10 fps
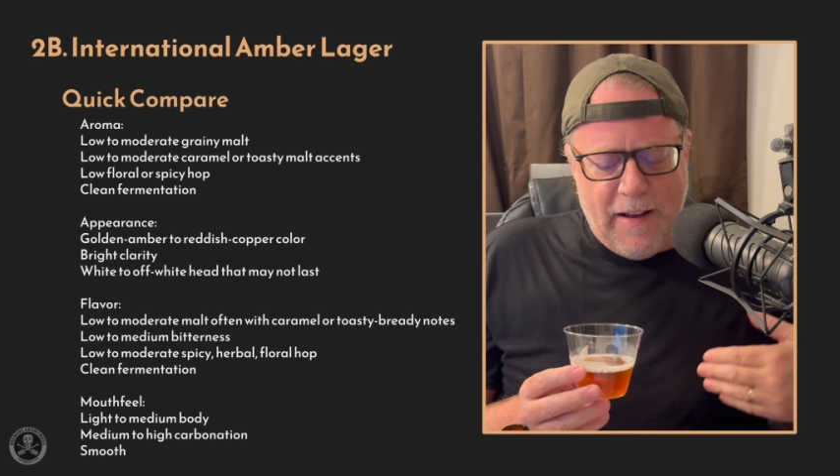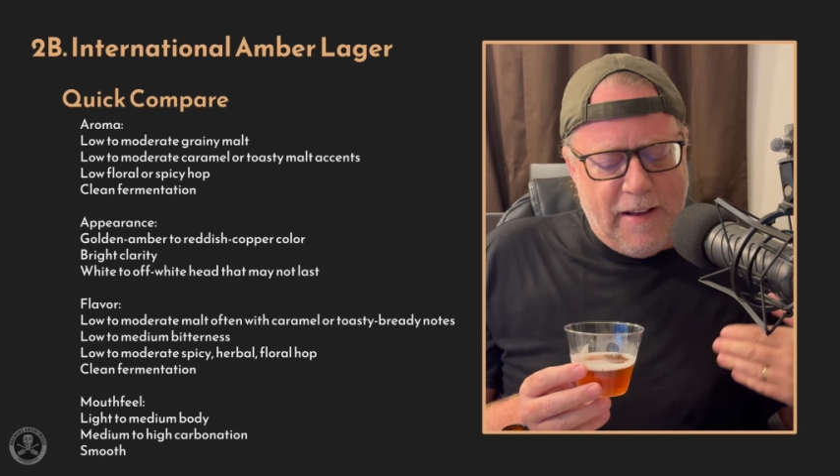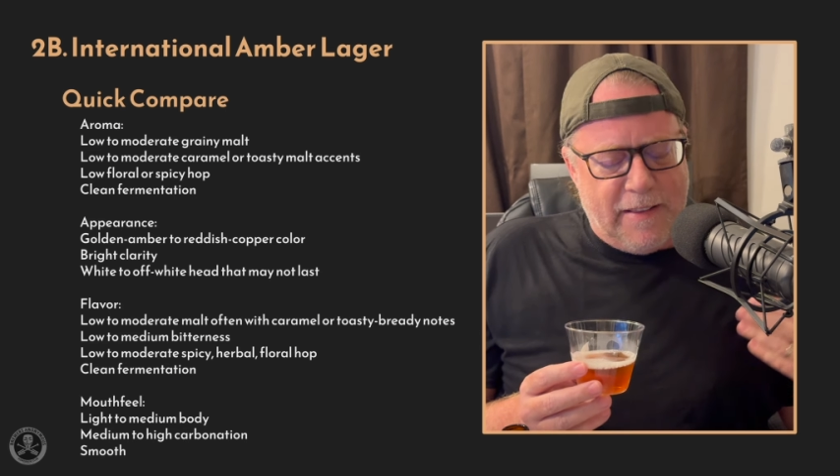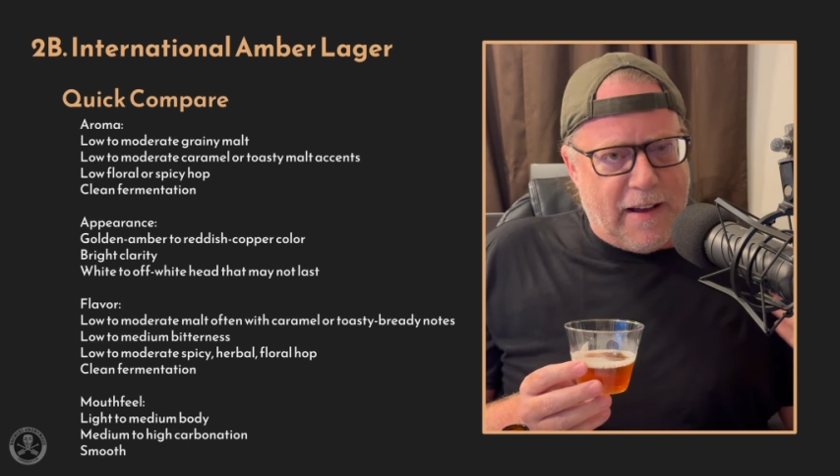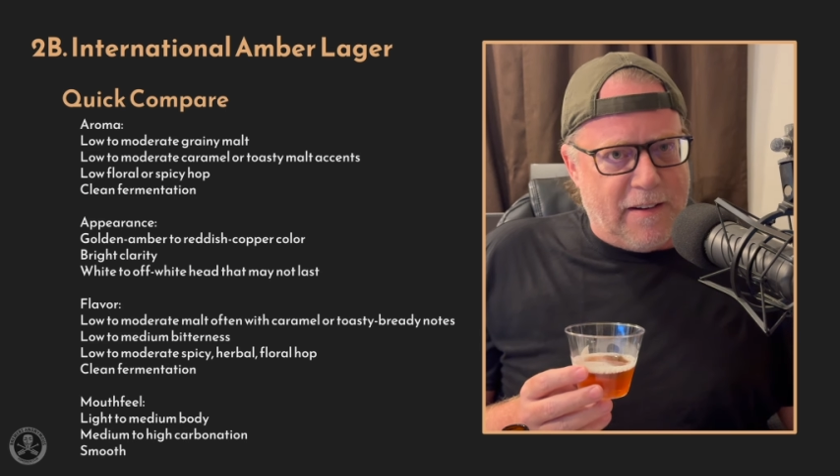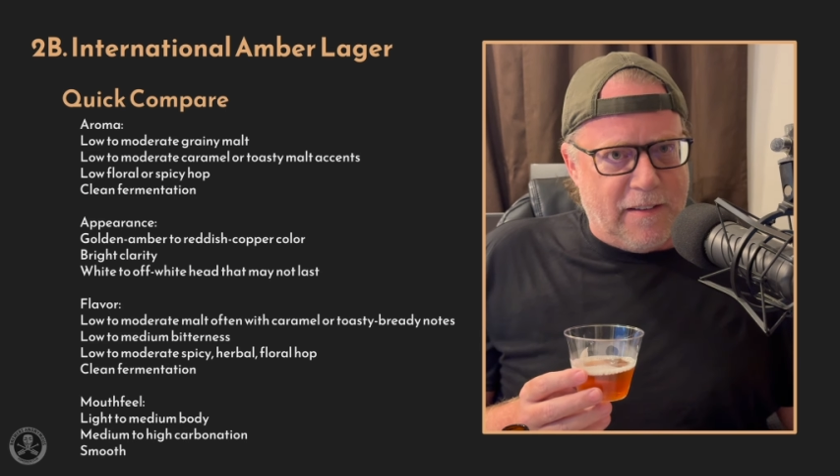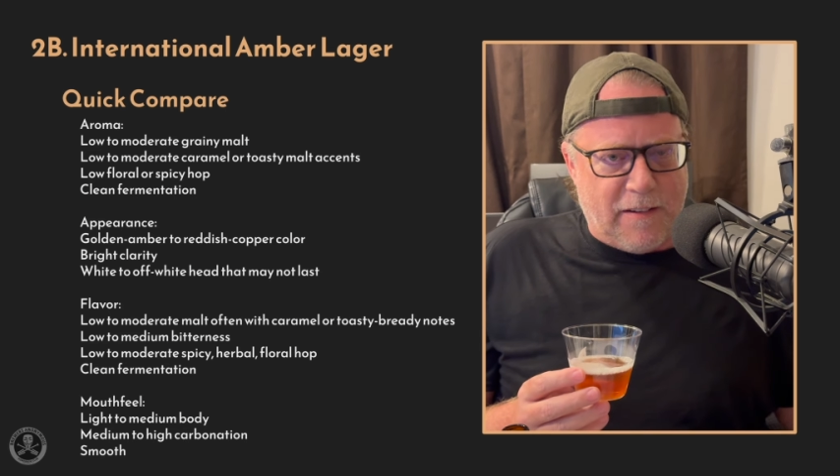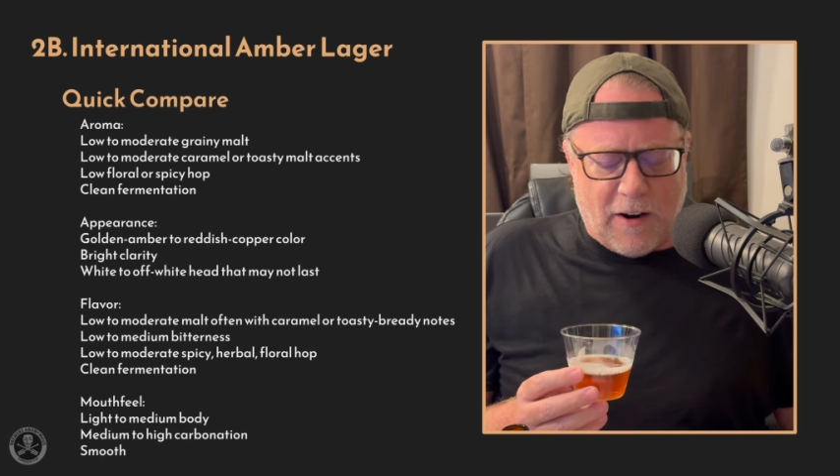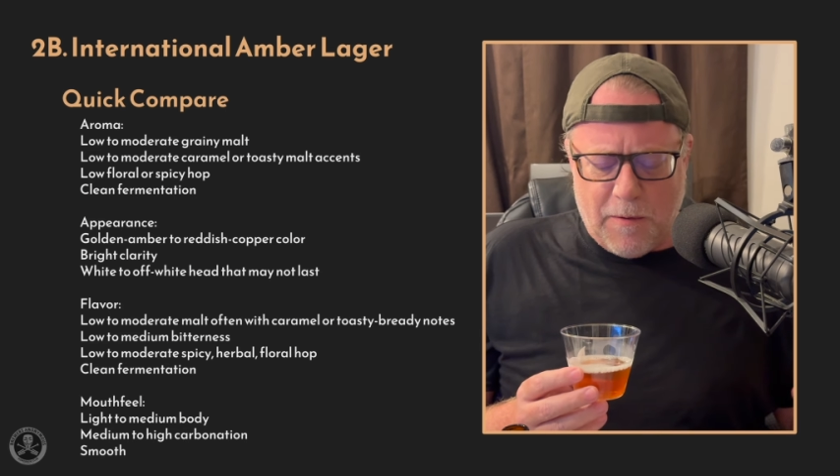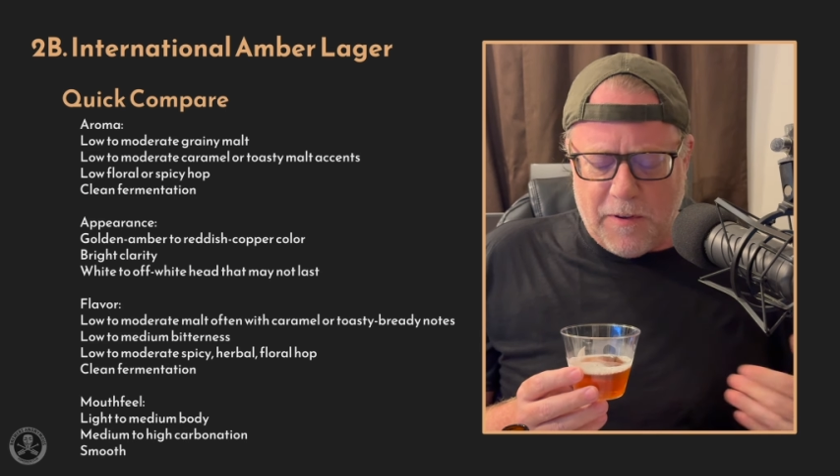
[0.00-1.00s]
That the
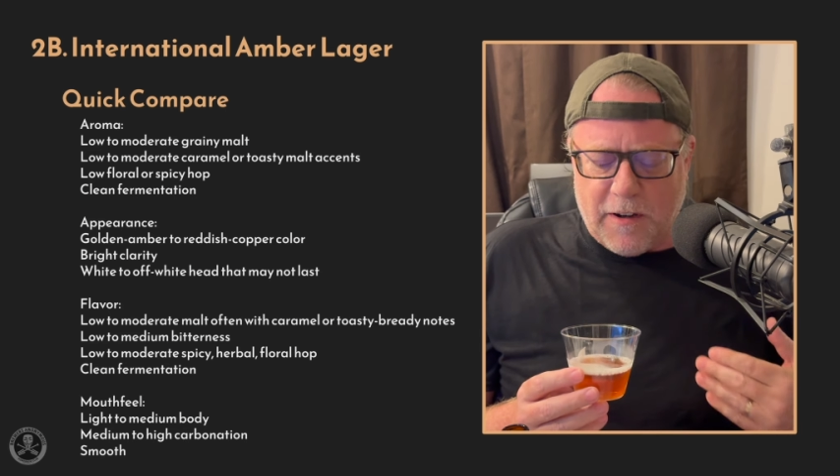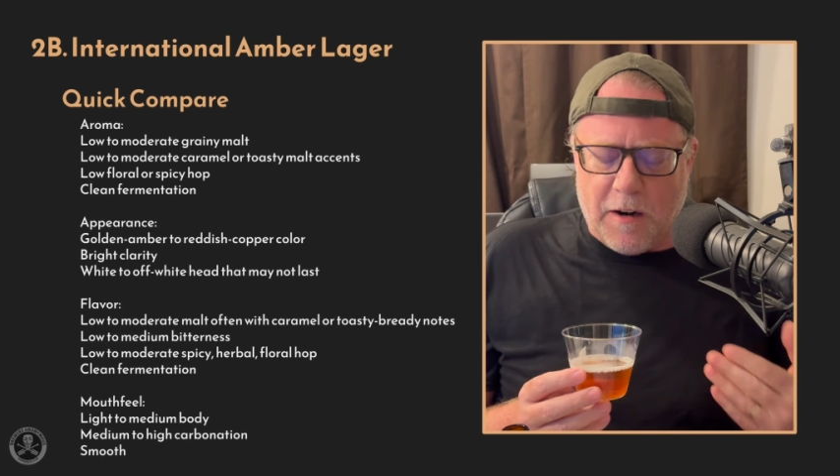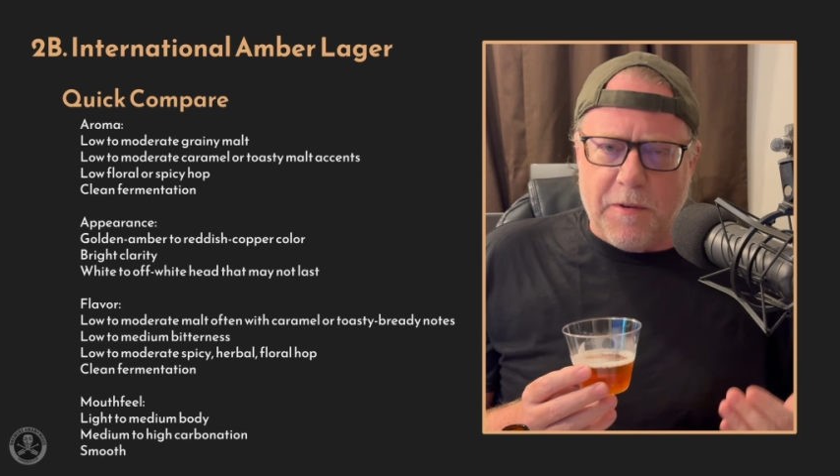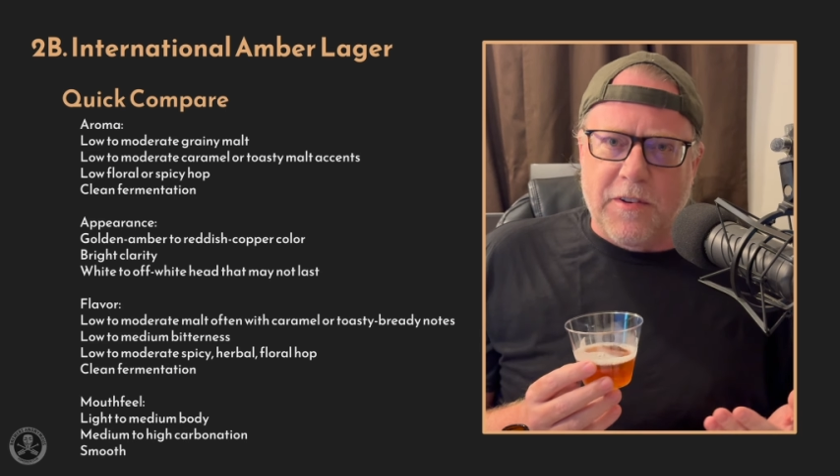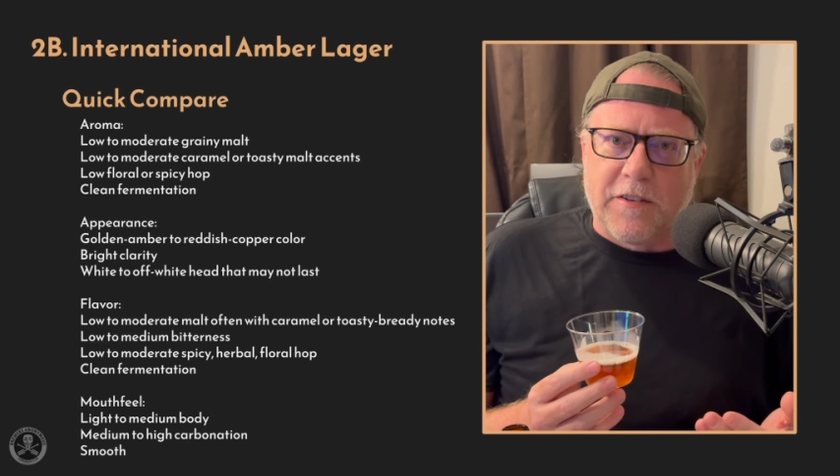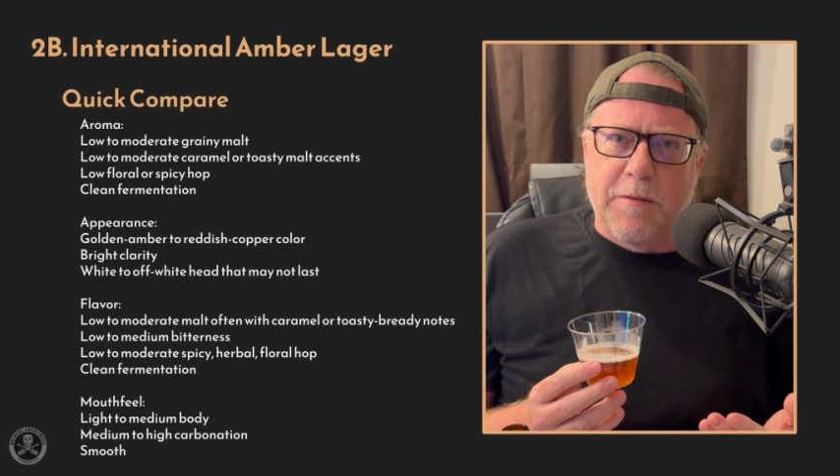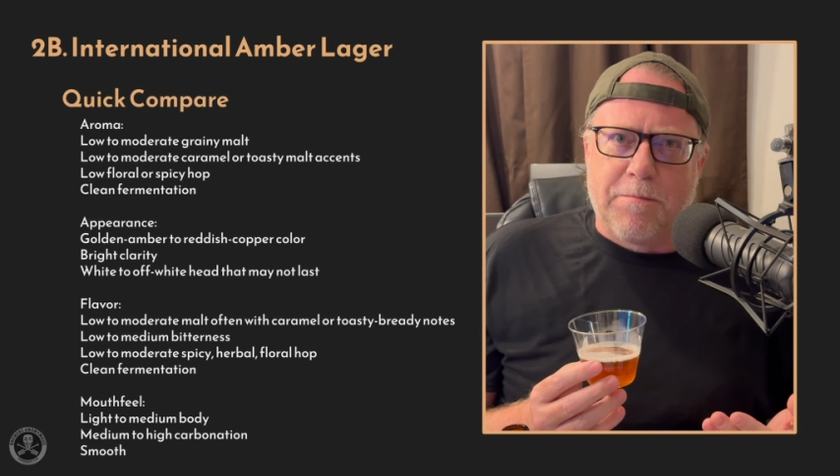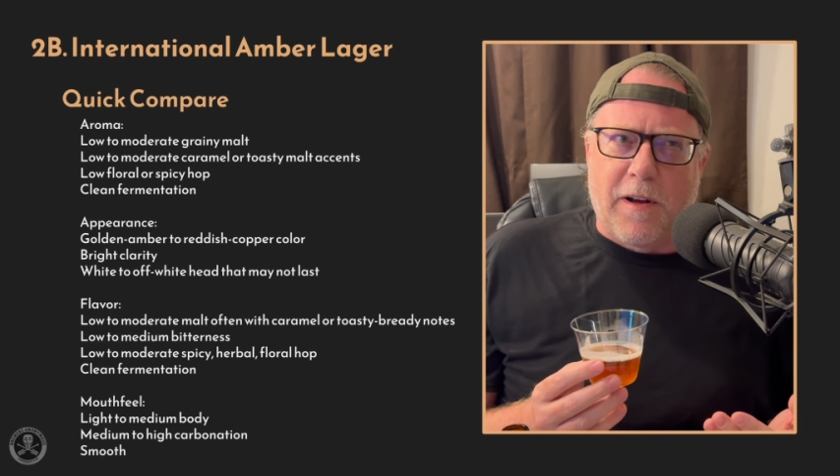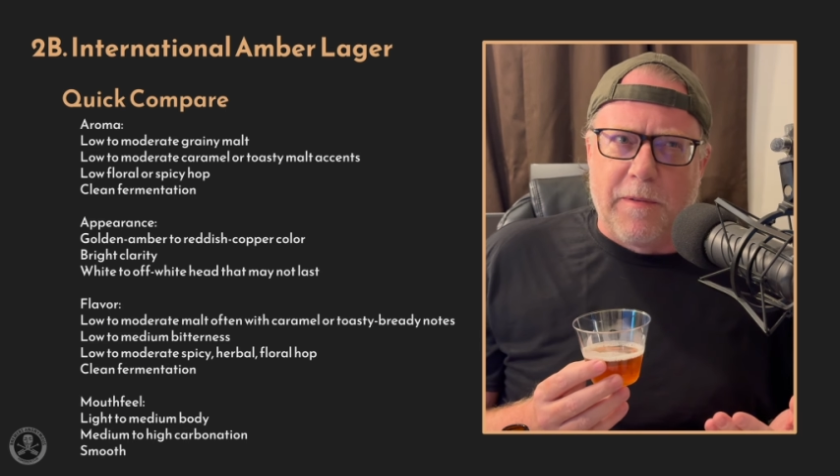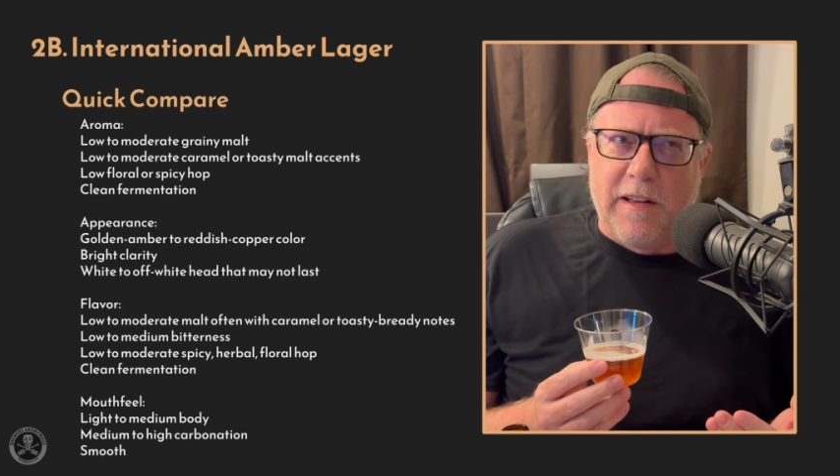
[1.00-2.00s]
caramel is actually
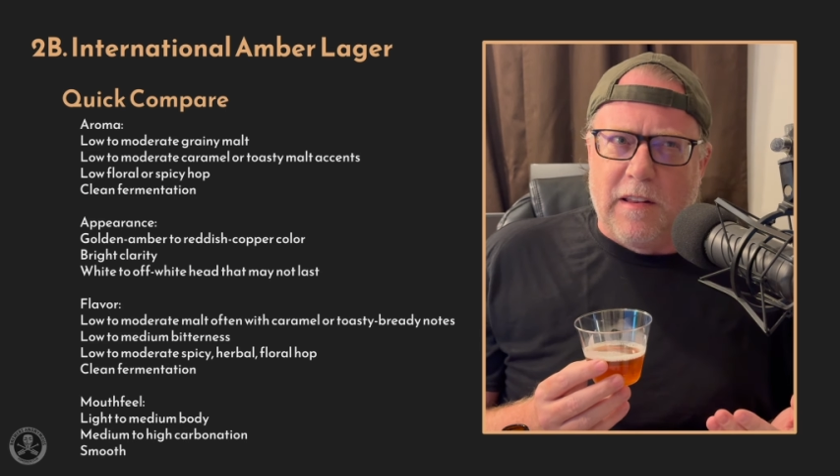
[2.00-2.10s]
probably